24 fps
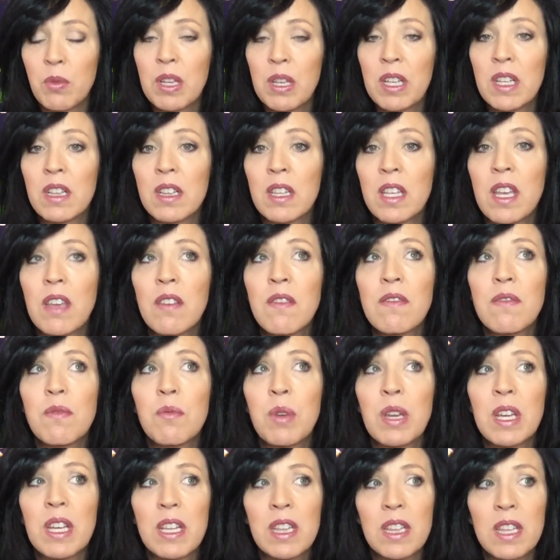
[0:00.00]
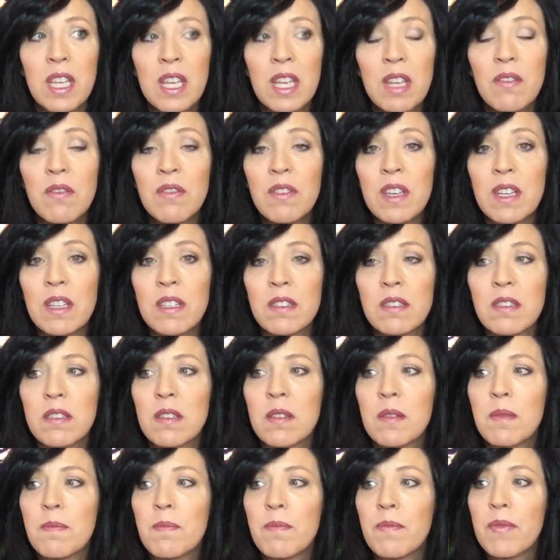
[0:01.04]
We can leave we can leave this
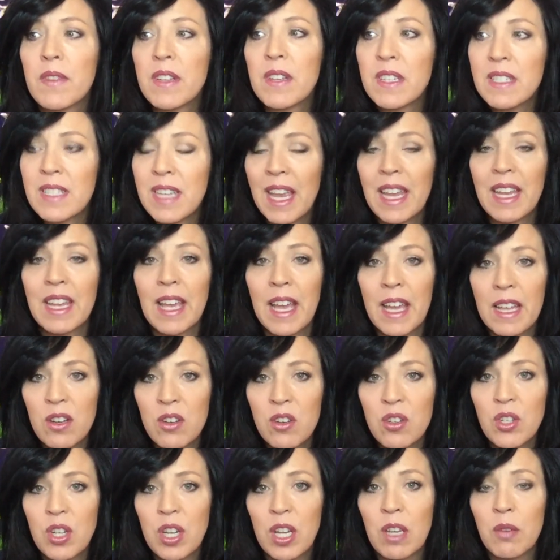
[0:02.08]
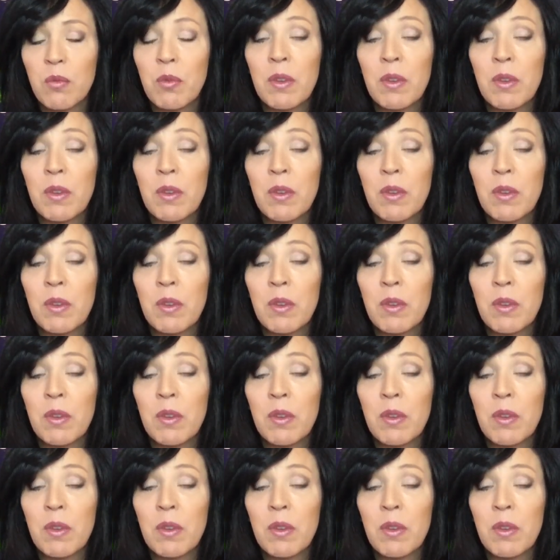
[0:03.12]
dank energy.